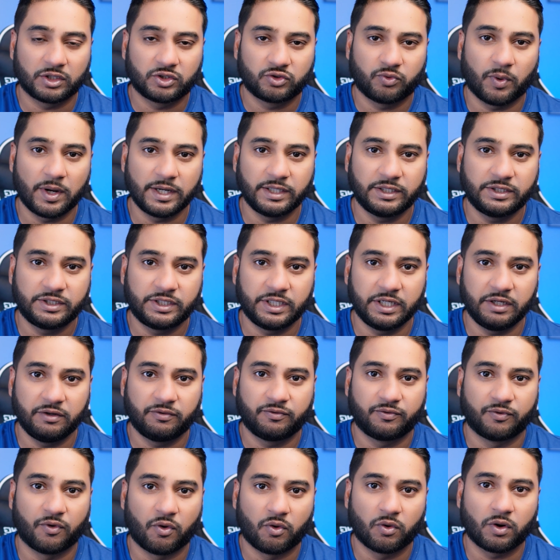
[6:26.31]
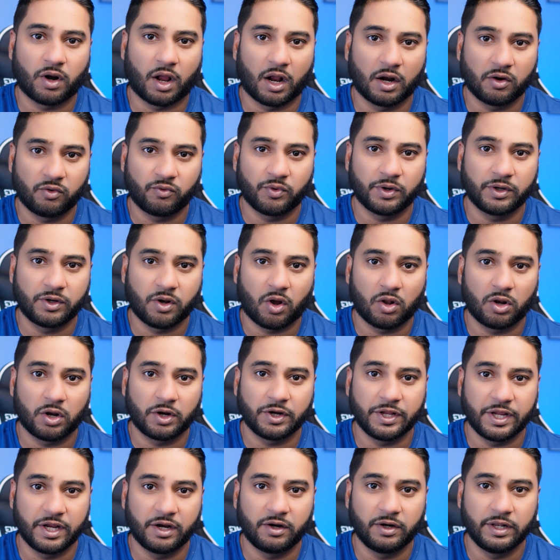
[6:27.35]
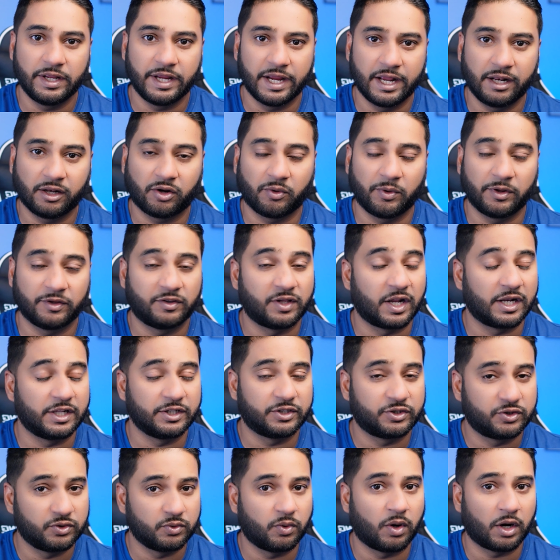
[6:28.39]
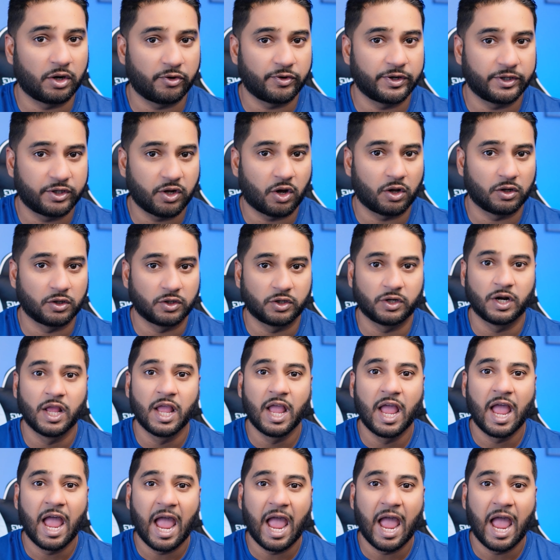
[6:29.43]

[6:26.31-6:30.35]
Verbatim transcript: $2,400 yearly increase that is $200